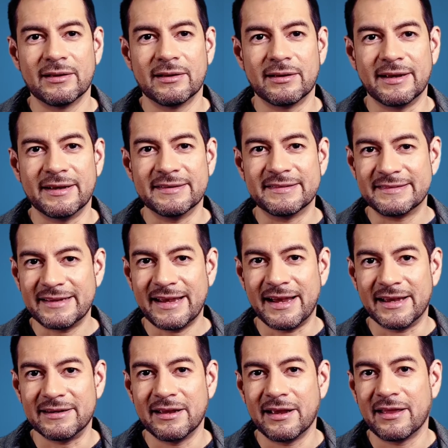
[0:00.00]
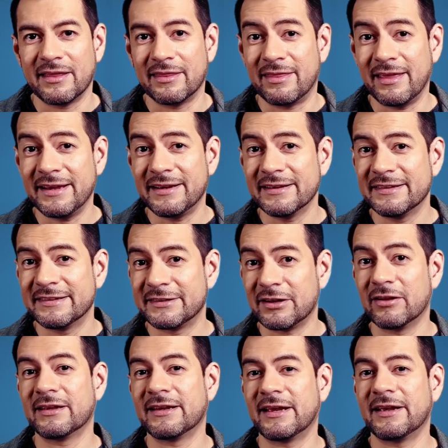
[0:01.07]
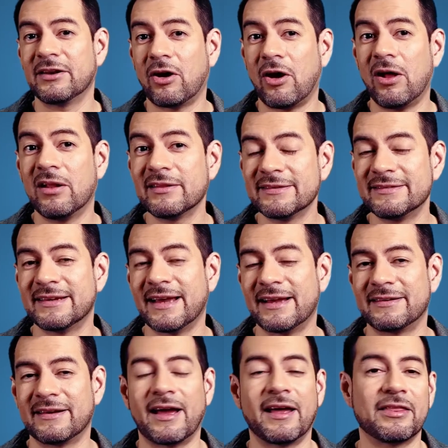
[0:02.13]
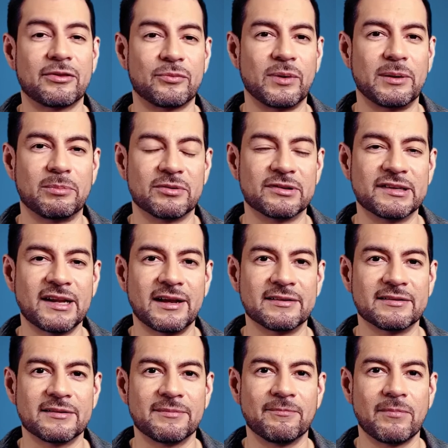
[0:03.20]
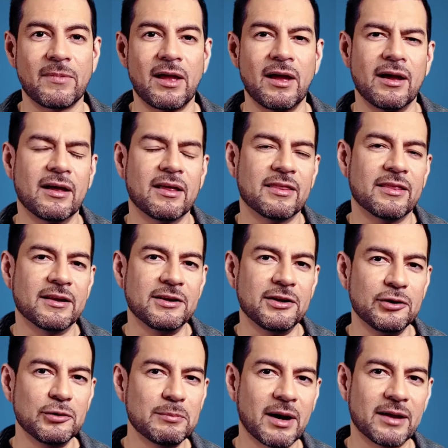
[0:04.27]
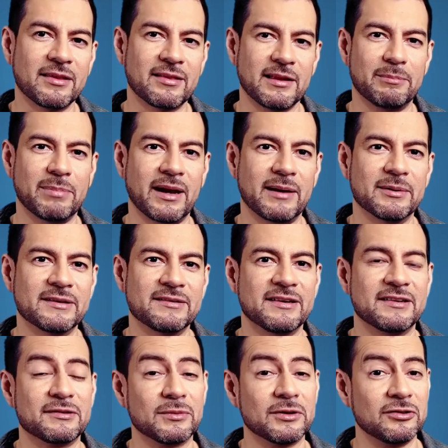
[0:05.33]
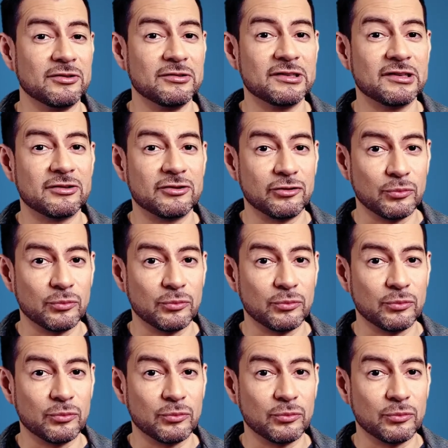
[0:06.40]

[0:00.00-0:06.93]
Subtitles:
Instead, they consolidate all the debt at 3%. The new monthly payment is reduced to